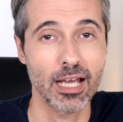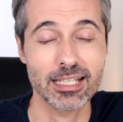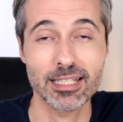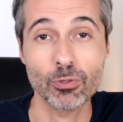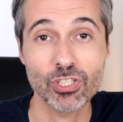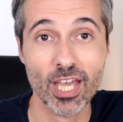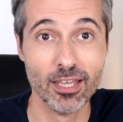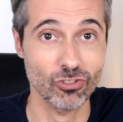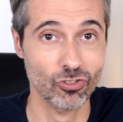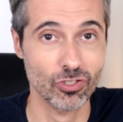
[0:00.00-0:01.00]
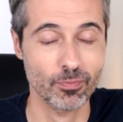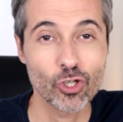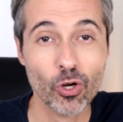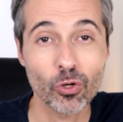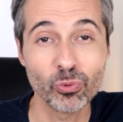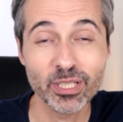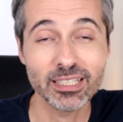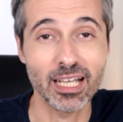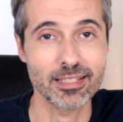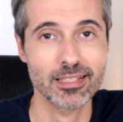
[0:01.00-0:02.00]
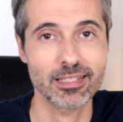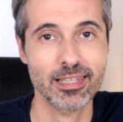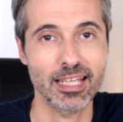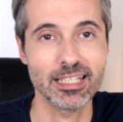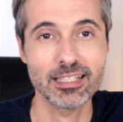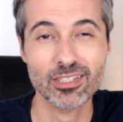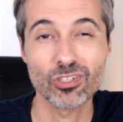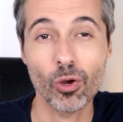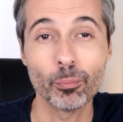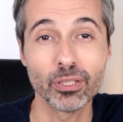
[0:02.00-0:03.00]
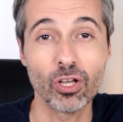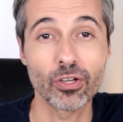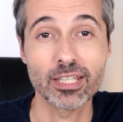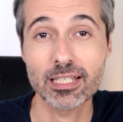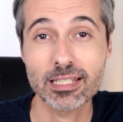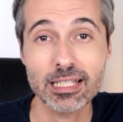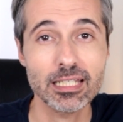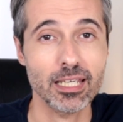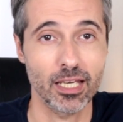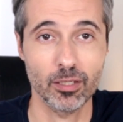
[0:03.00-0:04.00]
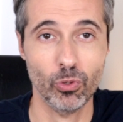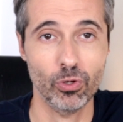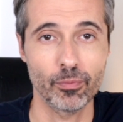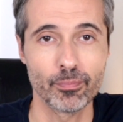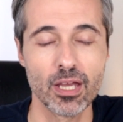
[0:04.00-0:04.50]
has now changed. Drogo realizes that he does not belong in the city anymore,